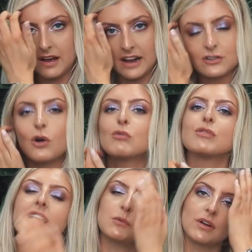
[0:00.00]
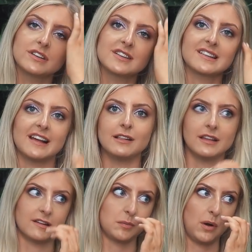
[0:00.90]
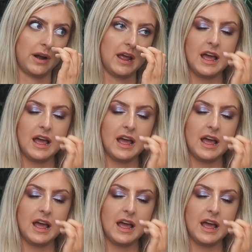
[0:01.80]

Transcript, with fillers: I don't really want to sell this one.